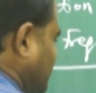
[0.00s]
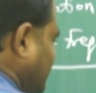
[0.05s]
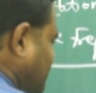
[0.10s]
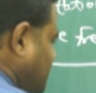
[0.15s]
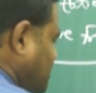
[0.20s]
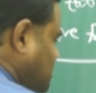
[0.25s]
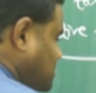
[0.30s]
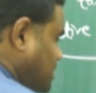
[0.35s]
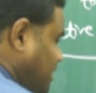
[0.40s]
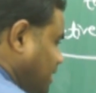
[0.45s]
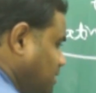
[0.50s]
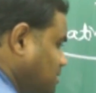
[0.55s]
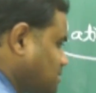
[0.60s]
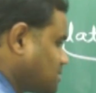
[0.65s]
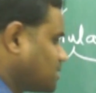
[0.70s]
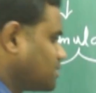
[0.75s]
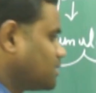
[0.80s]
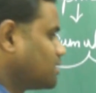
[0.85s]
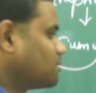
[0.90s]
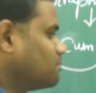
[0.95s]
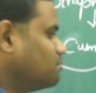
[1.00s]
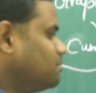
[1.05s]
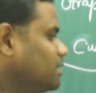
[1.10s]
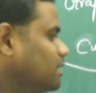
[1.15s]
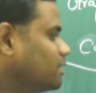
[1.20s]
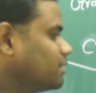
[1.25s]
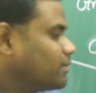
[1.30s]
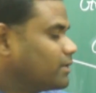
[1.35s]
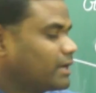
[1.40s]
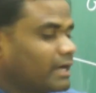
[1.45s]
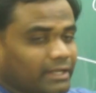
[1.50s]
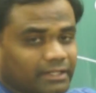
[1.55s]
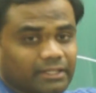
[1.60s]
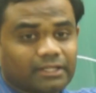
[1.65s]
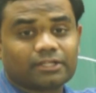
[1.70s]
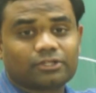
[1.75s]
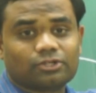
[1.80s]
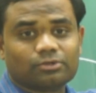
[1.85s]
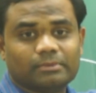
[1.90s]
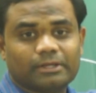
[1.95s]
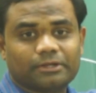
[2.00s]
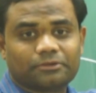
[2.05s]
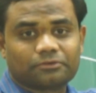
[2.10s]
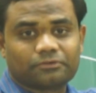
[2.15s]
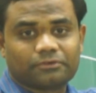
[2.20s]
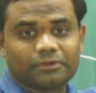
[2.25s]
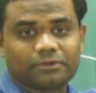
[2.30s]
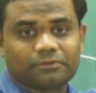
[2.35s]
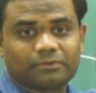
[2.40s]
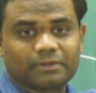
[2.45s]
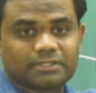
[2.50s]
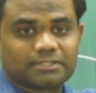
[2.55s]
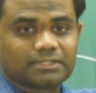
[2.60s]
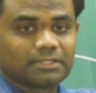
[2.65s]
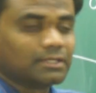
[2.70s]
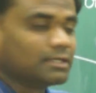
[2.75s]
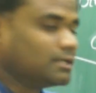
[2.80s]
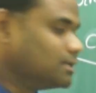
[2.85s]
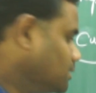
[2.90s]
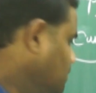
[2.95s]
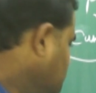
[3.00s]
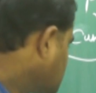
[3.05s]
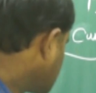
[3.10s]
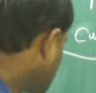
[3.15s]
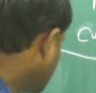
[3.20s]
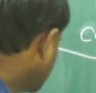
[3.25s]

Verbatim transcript: in this case being greater than cumulative frequency, in this